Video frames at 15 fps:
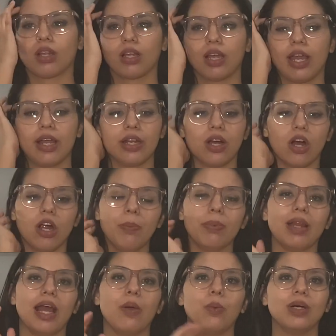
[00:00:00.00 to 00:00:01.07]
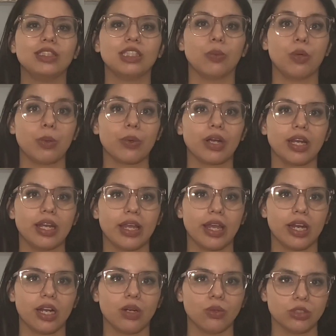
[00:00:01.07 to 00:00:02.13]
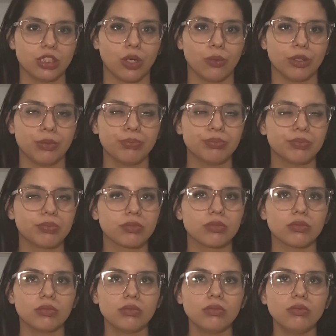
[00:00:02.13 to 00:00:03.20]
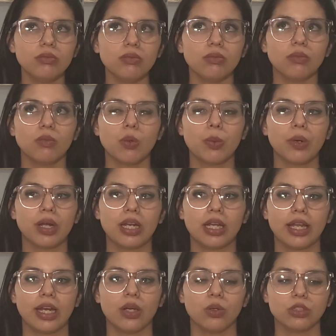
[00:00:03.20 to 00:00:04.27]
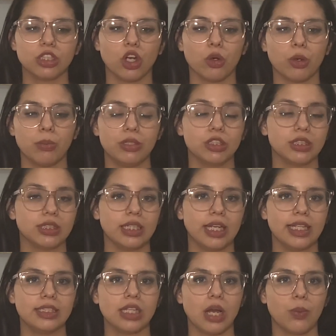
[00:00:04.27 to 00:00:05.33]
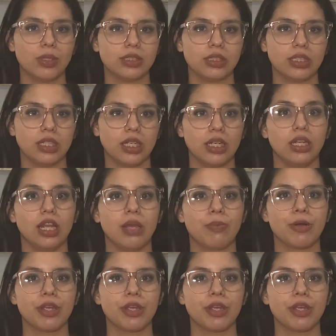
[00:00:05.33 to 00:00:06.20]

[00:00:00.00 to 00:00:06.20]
And our plan was that we were gonna get a hotel room. We were gonna get a hotel room just in case I wasn't in labor